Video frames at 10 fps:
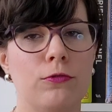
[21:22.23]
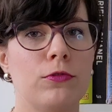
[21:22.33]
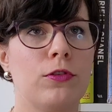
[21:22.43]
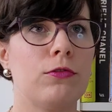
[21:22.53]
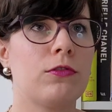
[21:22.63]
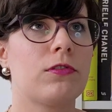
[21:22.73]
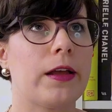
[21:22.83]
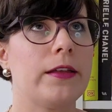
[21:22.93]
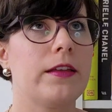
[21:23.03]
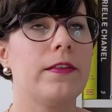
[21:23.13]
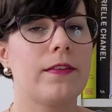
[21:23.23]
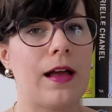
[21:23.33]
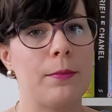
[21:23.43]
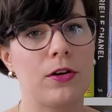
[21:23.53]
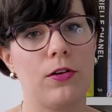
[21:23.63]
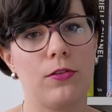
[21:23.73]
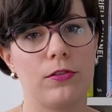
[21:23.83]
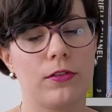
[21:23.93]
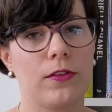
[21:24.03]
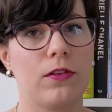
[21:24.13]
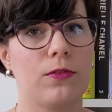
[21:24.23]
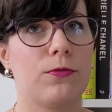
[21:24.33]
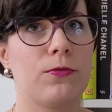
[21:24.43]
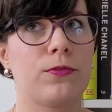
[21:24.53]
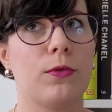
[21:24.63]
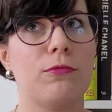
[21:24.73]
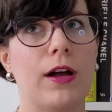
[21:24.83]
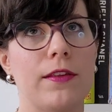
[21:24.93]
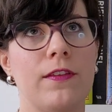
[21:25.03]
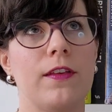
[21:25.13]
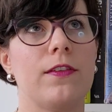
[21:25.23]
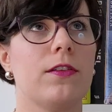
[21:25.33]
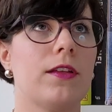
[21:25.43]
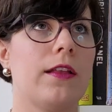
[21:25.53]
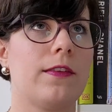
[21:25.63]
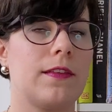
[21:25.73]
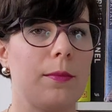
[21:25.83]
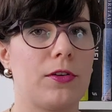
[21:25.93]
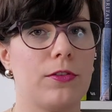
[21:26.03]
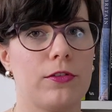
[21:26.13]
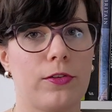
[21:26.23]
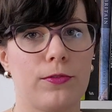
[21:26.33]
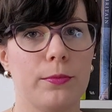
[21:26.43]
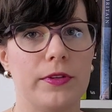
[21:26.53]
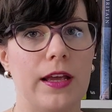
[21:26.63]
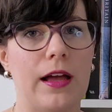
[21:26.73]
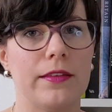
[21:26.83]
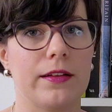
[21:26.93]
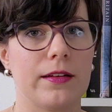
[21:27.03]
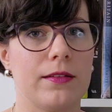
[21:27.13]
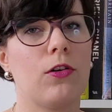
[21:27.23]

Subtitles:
You would look great in some colors from one season and some colors from the other,